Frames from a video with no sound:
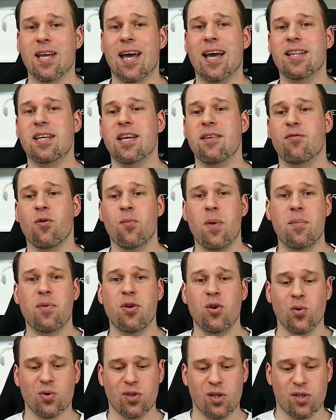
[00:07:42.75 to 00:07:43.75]
And if you maybe
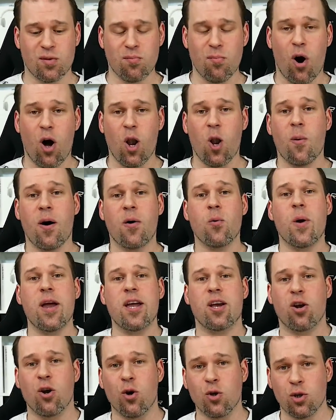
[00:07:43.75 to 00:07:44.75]
use a smaller one way
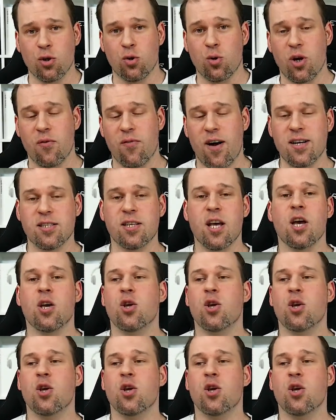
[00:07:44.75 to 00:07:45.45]
closer to the device,